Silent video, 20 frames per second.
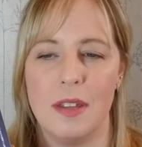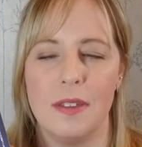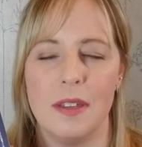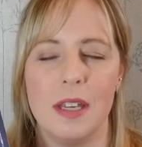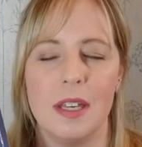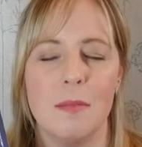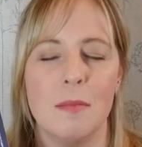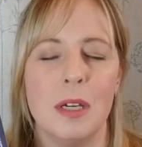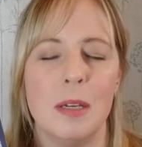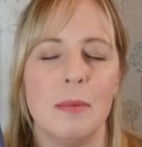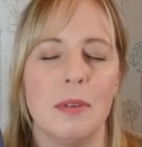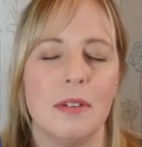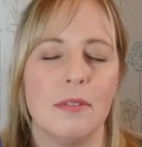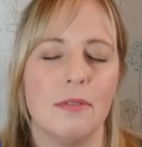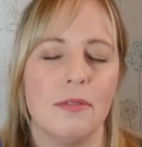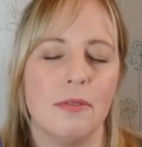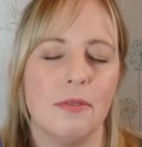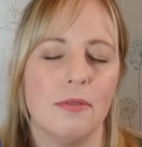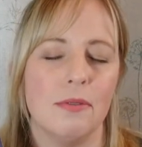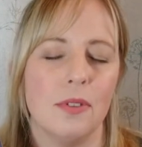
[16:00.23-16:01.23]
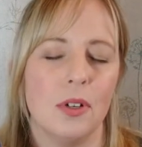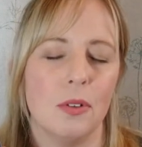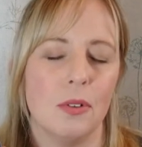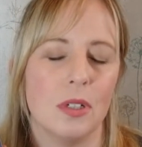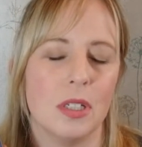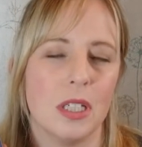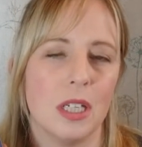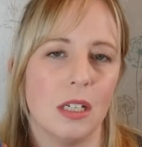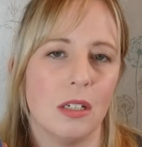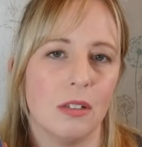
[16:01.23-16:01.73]
I think it might be a
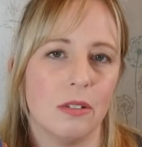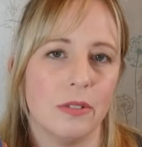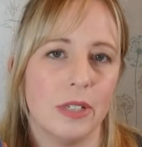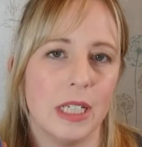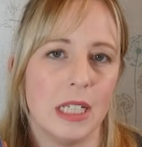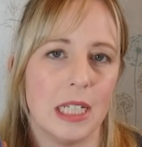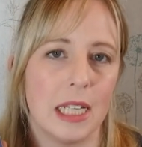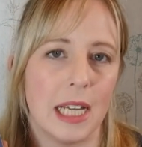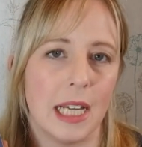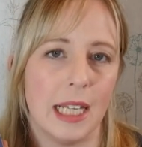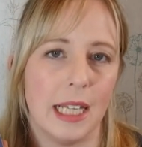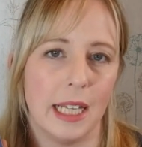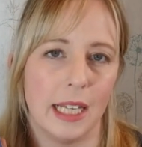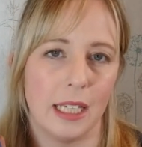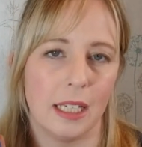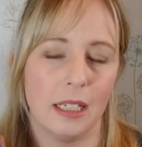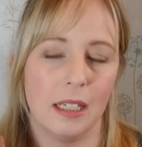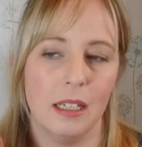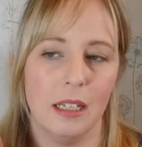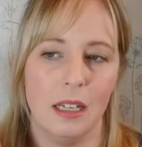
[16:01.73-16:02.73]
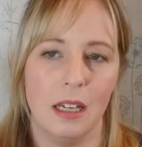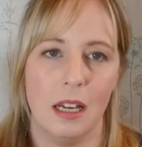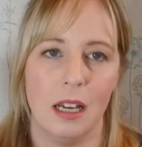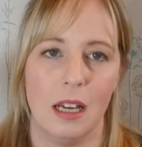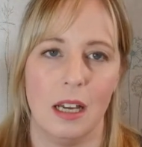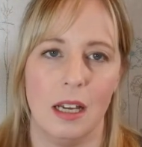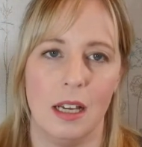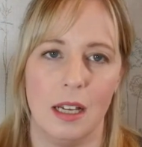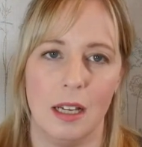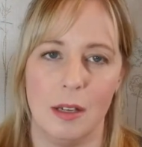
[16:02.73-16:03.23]
folk tale retelling.
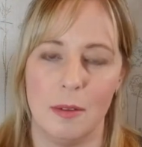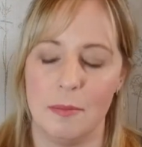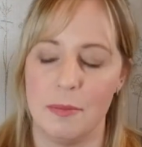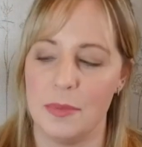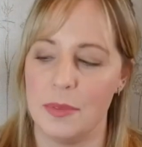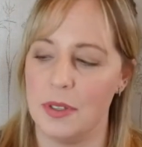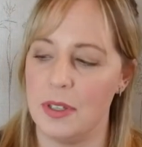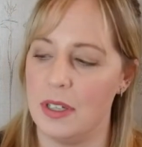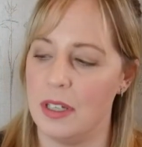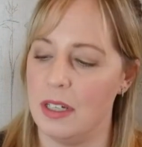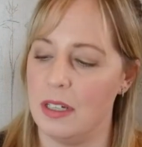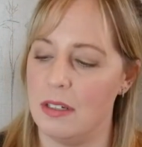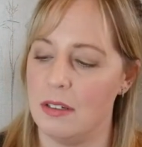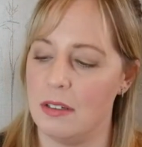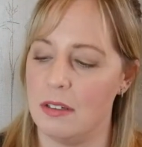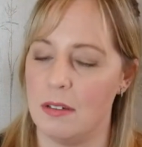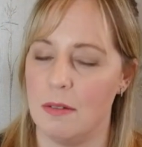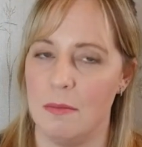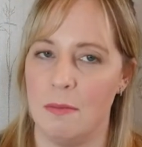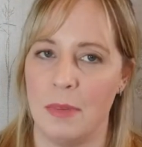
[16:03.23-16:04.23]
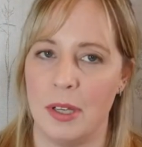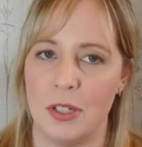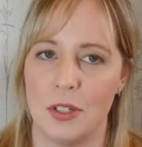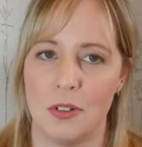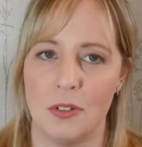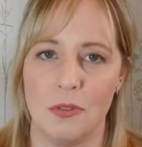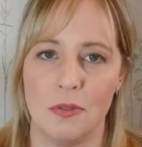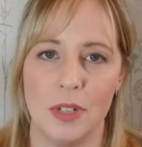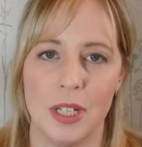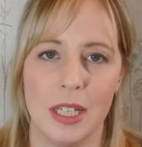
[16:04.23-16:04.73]
Um, there's
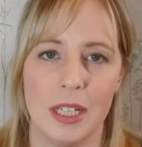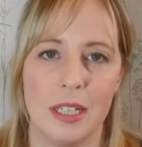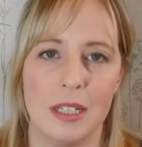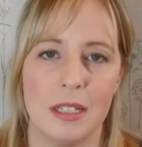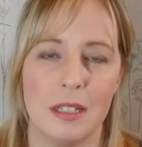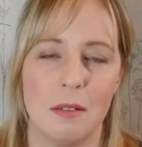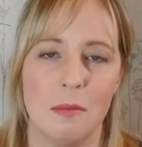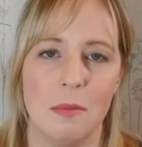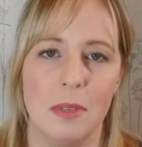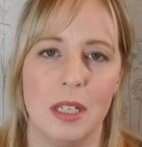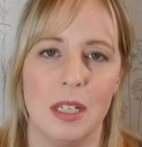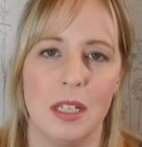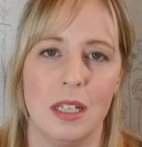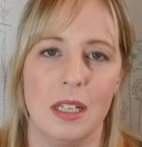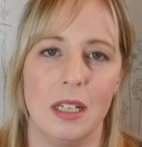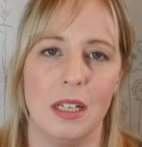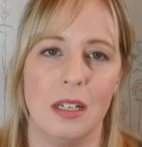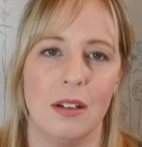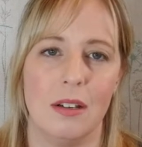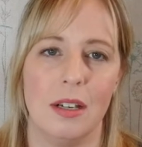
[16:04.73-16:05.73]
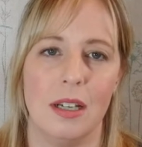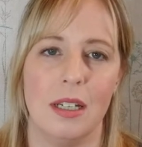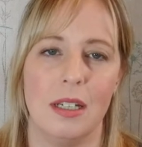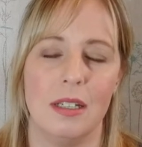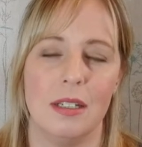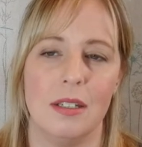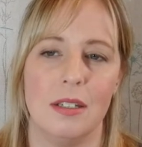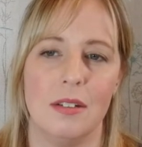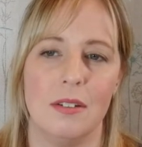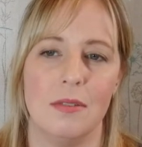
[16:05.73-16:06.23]
magical realism in here,
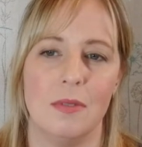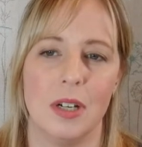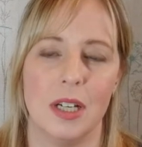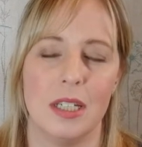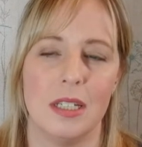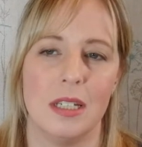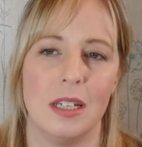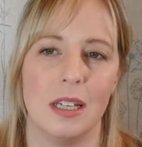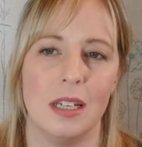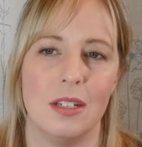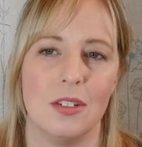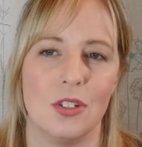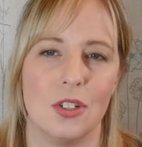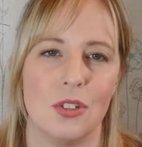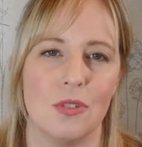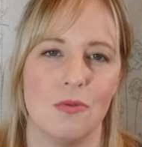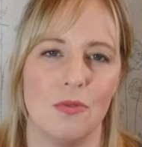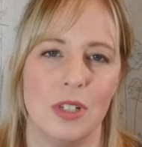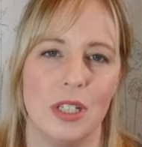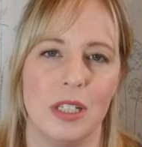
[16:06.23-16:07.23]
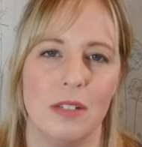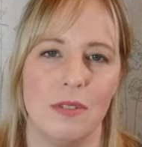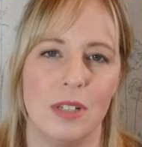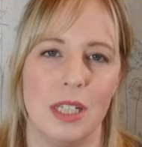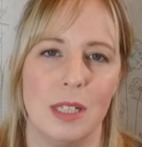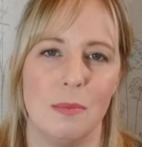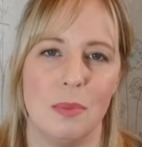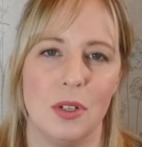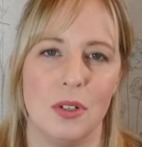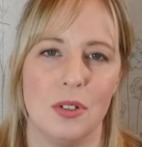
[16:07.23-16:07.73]
and the writing is just really,
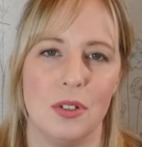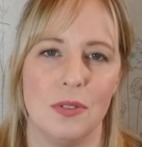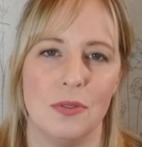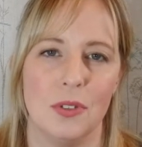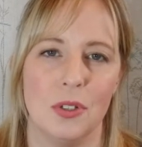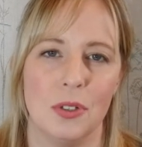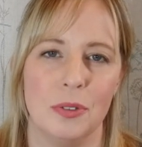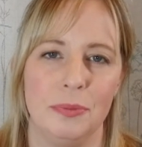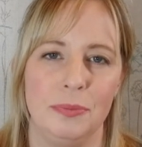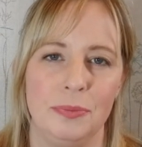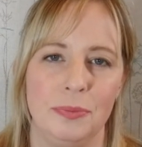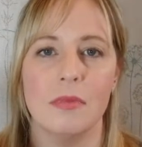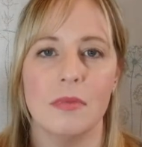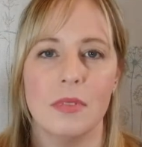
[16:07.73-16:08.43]
really beautiful.